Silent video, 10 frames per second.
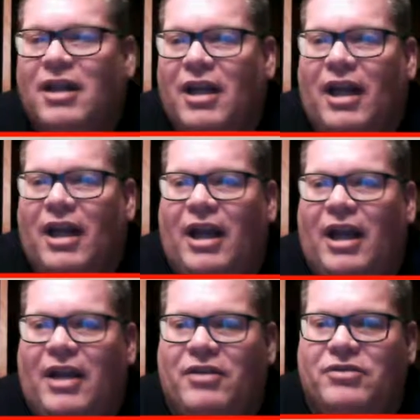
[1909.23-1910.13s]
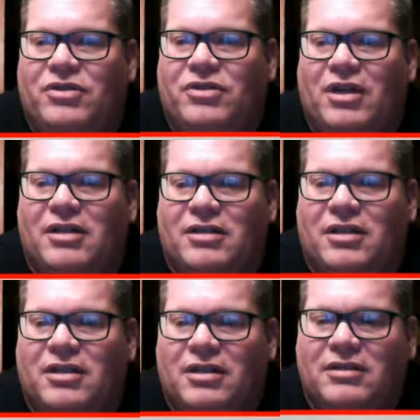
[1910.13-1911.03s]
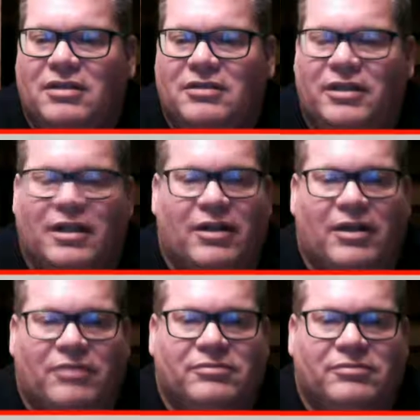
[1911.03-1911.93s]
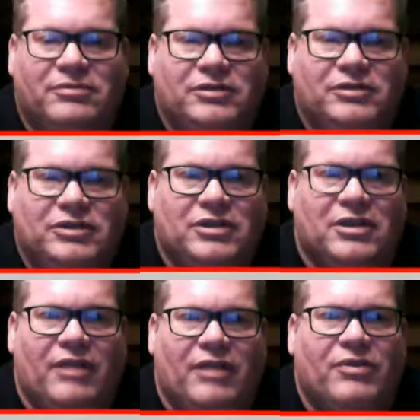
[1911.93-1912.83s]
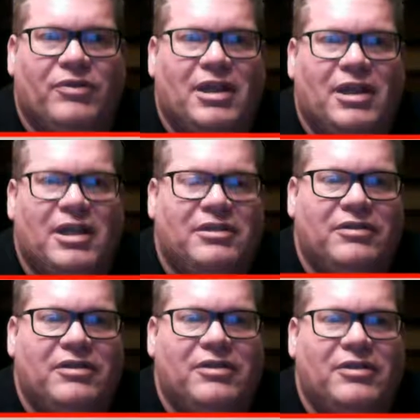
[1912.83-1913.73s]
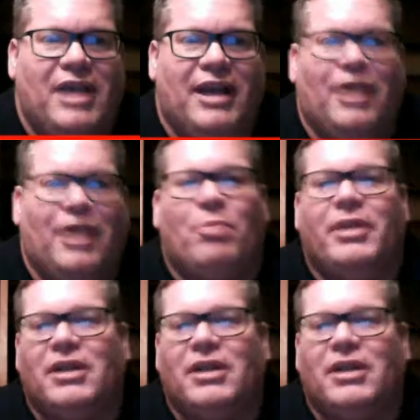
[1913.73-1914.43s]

You just, you just love those kids. You can't help it.